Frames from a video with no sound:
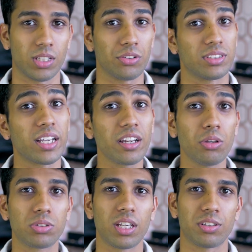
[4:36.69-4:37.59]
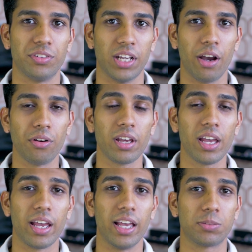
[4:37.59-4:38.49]
Now, the second use case of a diode
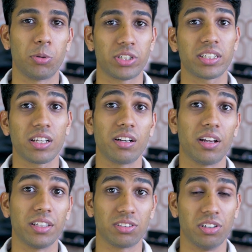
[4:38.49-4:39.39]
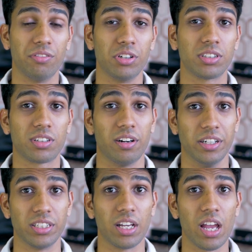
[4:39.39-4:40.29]
is protecting against reverse
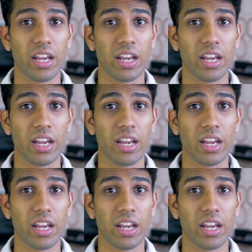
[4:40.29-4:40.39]
current.